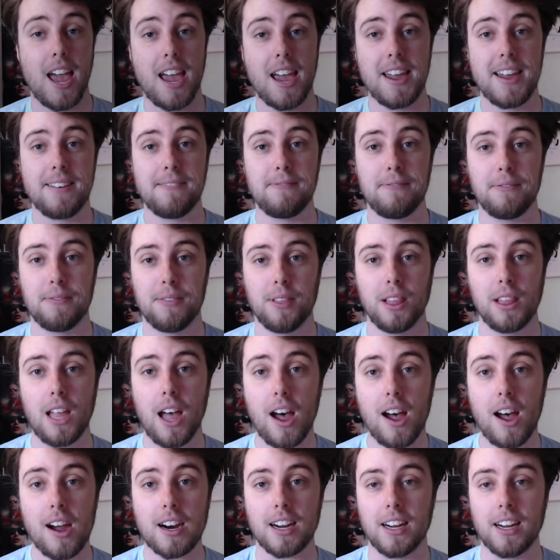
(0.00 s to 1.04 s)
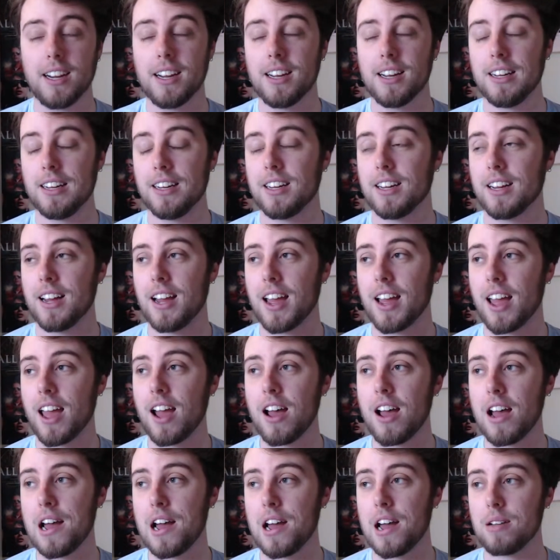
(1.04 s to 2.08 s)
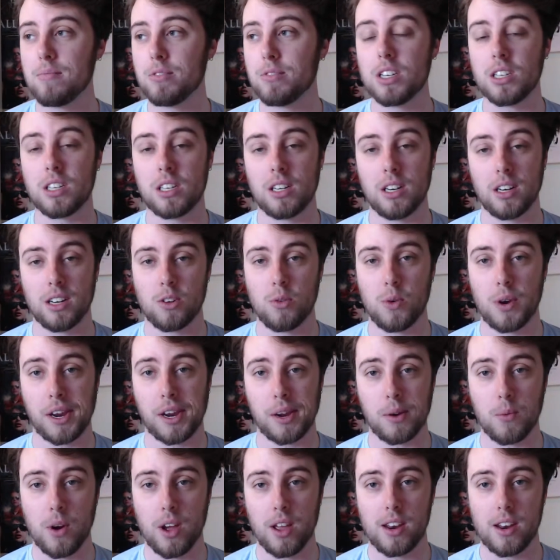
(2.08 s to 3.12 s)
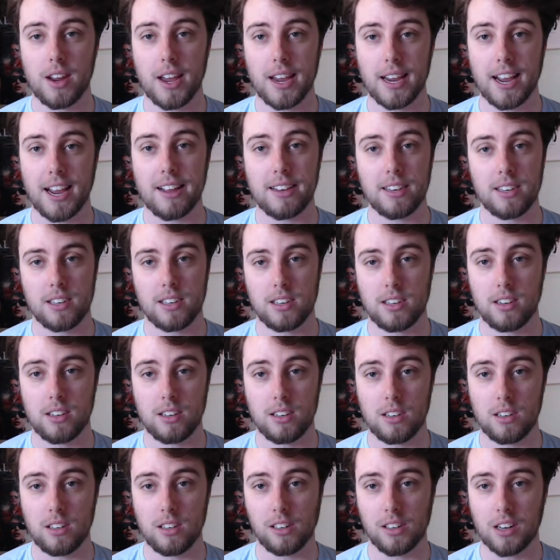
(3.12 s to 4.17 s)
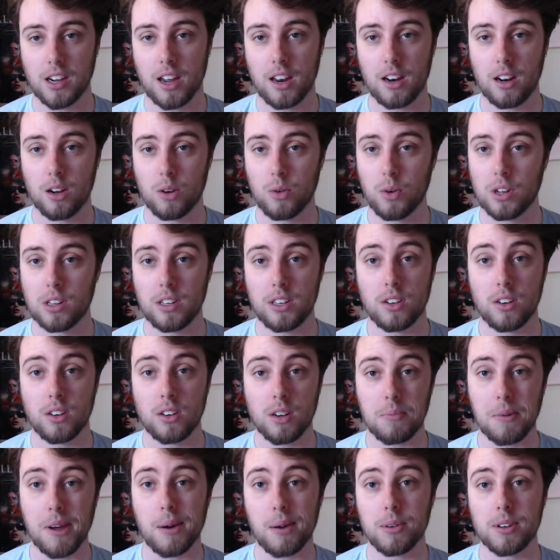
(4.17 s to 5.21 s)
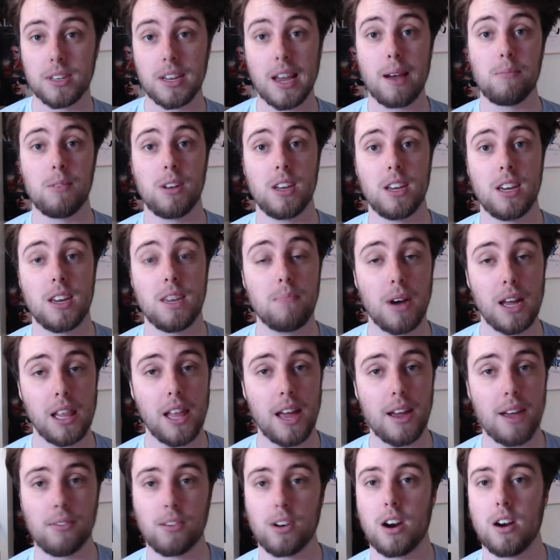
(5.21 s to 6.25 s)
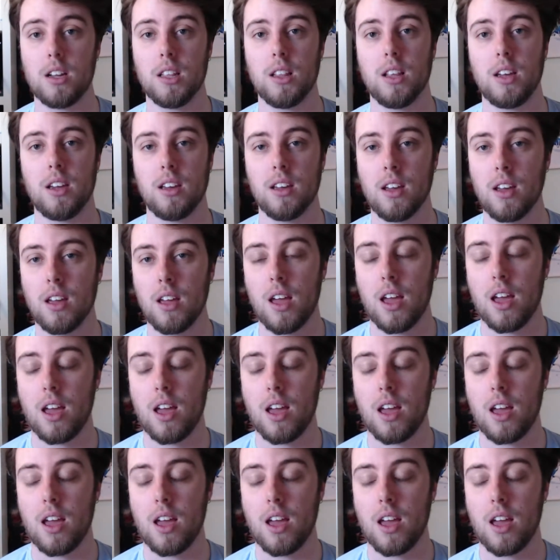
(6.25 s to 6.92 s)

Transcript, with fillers: a vlog. Um, just a quick one, I guess, just to kind of quickly talk about what's happening in my life currently.